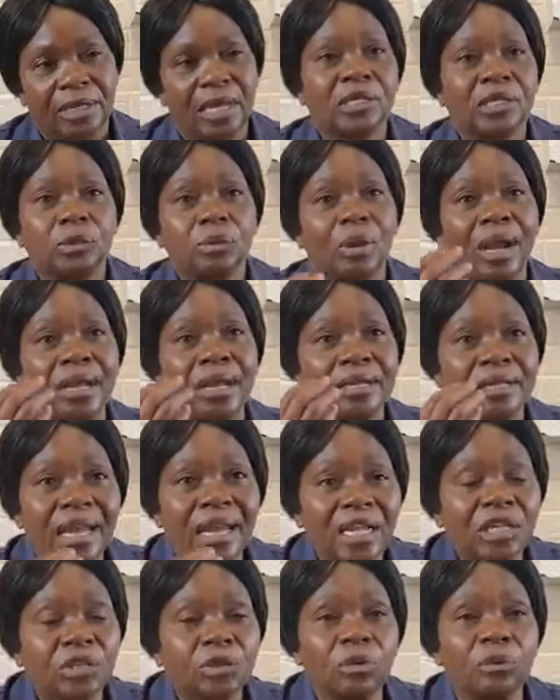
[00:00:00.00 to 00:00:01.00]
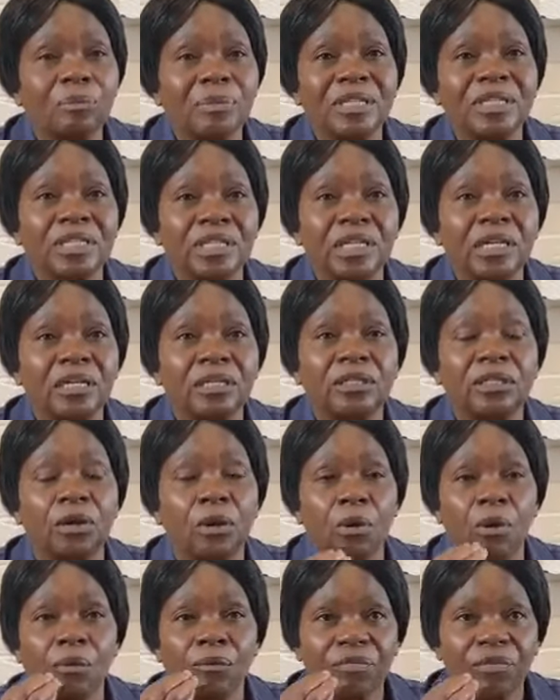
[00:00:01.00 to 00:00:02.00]
That's why they should be
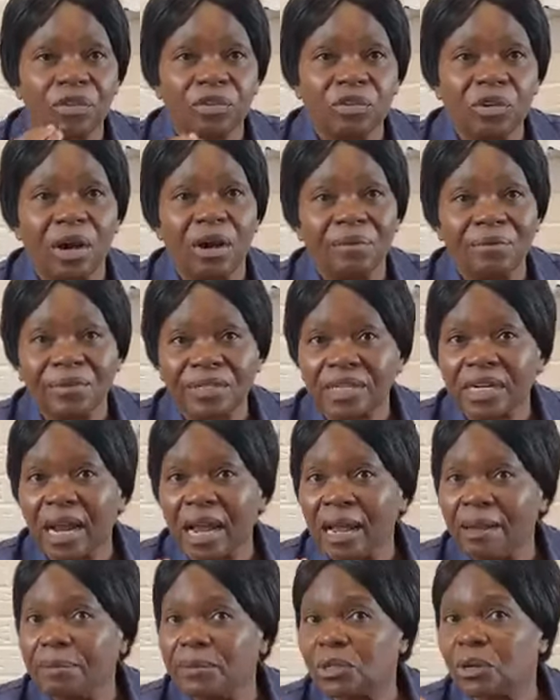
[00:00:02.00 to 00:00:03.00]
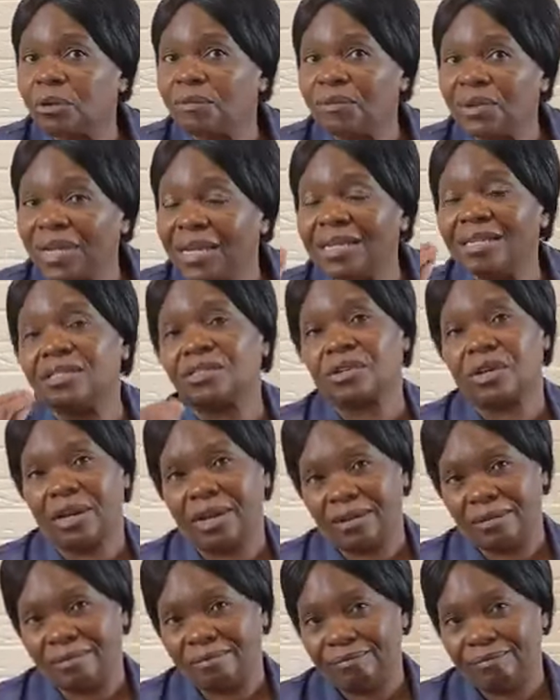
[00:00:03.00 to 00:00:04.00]
sealed of the 12 tribes of
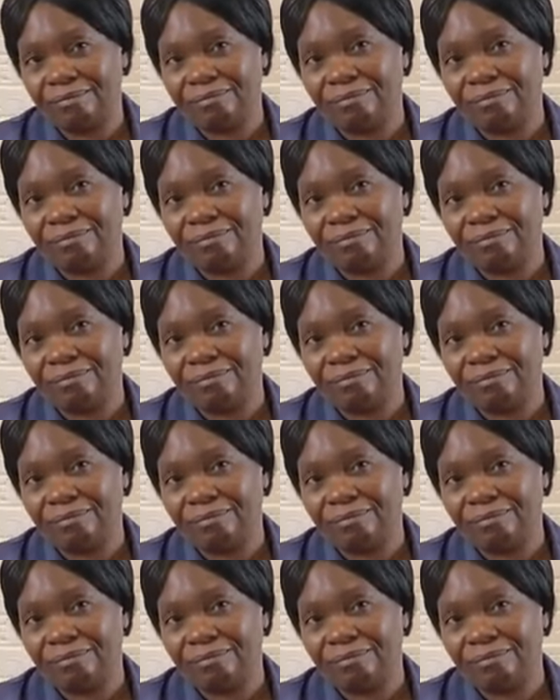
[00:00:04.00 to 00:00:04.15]
Israel.